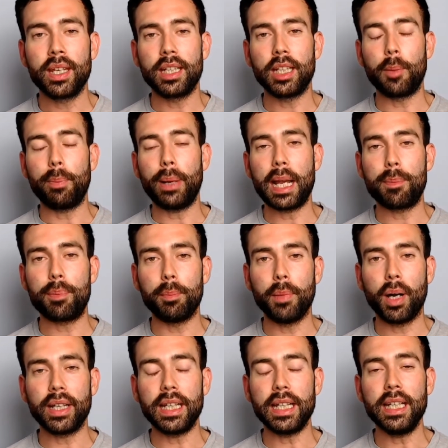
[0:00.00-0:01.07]
paper
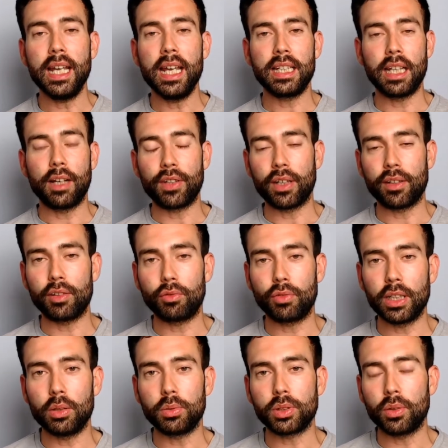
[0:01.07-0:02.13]
money, if you had a
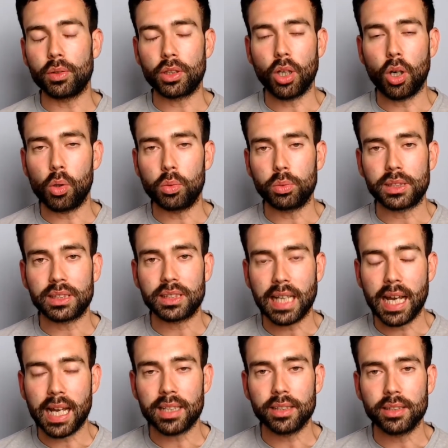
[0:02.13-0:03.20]
real sort of gold
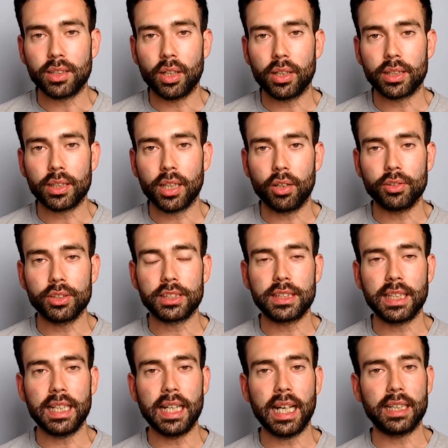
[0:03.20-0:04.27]
standard kind of
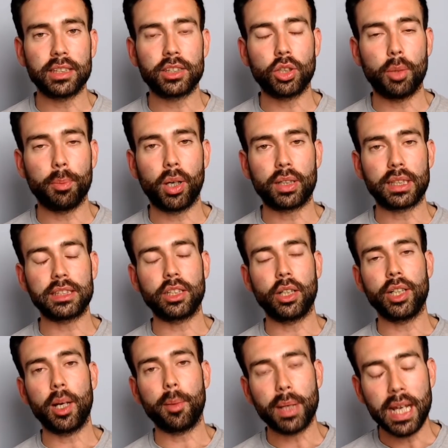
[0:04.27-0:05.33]
currency and the stock market's
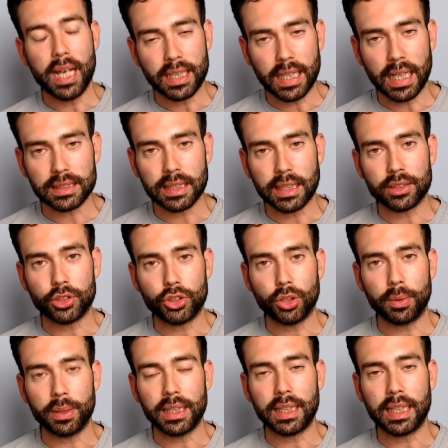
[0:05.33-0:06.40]
going up, yes, that's a
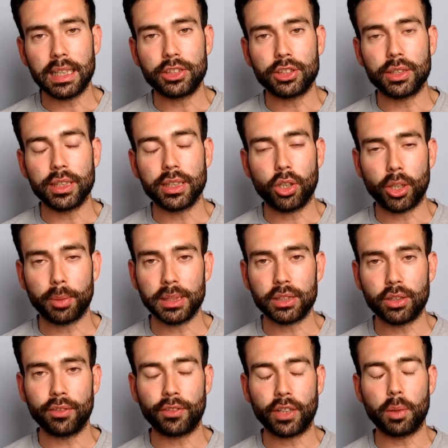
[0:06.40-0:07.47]
true indication the economy is
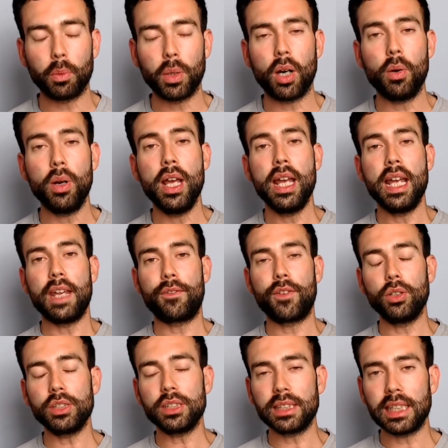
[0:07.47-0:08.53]
doing very well. If
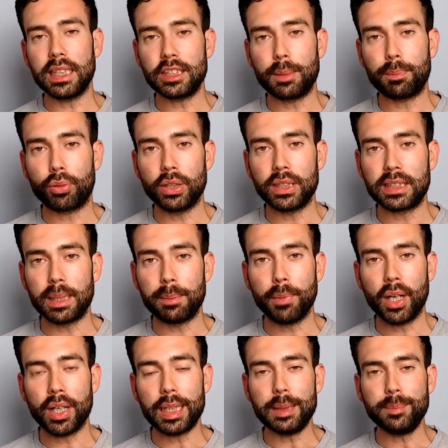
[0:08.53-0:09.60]
you're just essentially printing
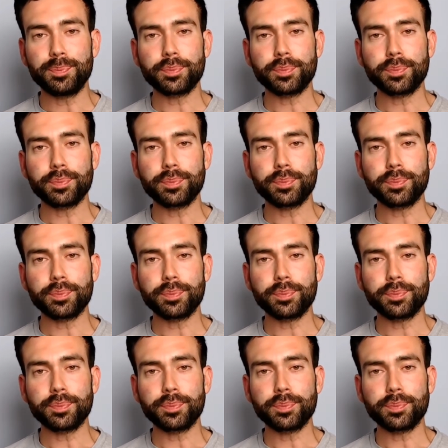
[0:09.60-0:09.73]
money